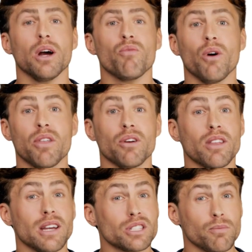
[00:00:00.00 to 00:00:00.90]
rather
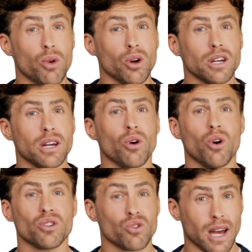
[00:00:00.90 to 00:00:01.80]
than exploited
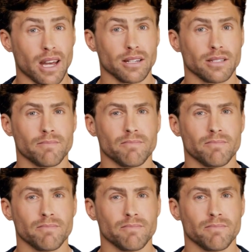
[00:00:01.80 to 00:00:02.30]
or drained.